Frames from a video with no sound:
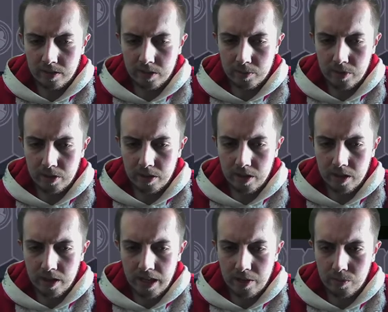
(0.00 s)
The
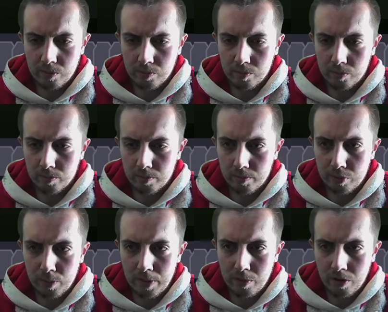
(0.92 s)
38 would
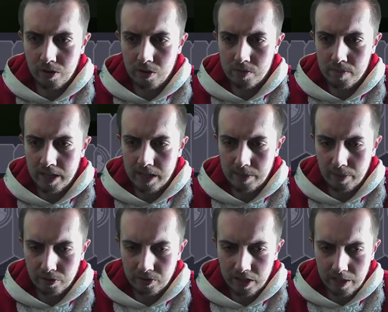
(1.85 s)
probably won't use Mendy, but I'll
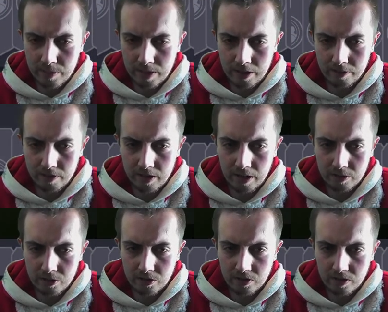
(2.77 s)
stick him in there for now
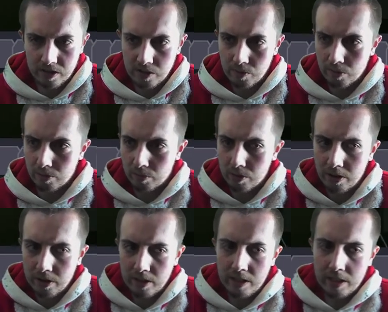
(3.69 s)
just to see what we're
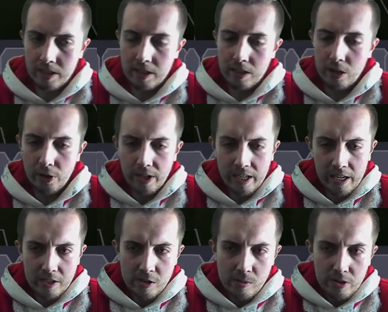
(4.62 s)
looking at.
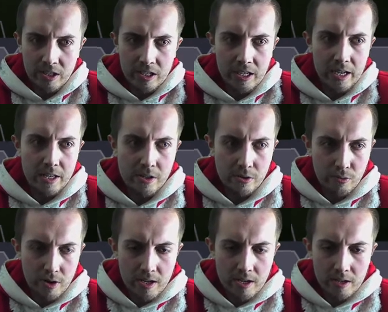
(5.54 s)
So we're looking at
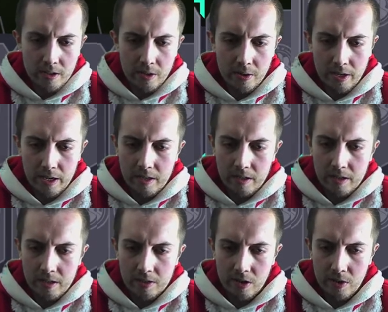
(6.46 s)
83. Okay,
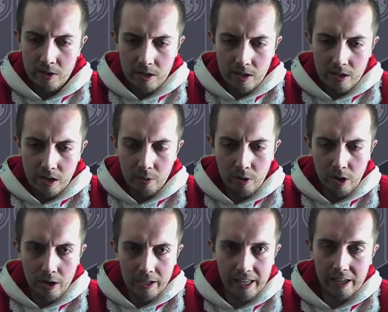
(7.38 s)
so I'll
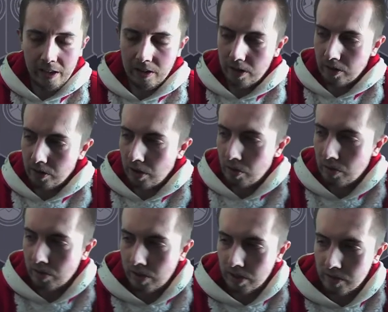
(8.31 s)
cut here. I'll go
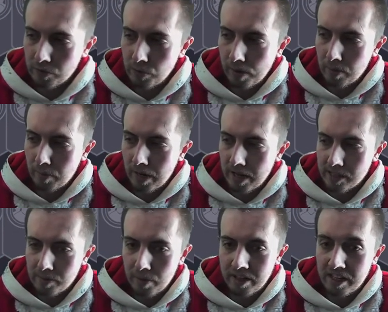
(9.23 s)
kind of sort out the players. I
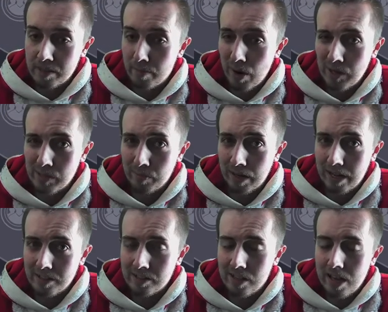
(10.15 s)
might need to buy some
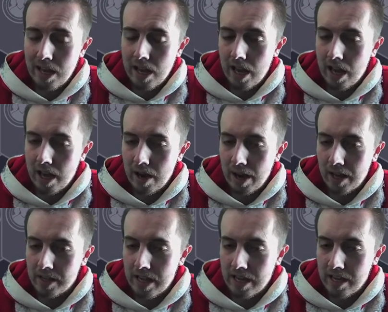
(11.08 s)
players.
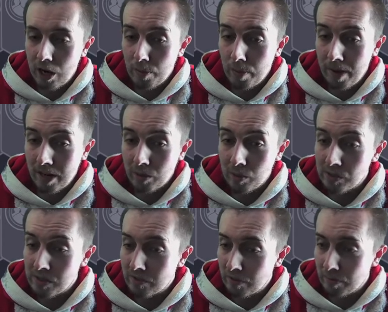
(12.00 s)
And then I'll be back once I've
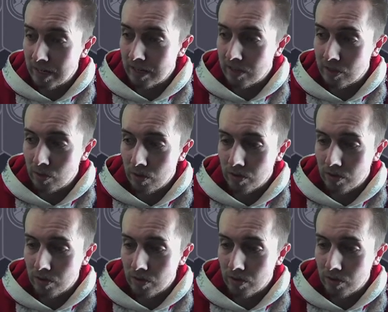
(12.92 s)
completed the squad.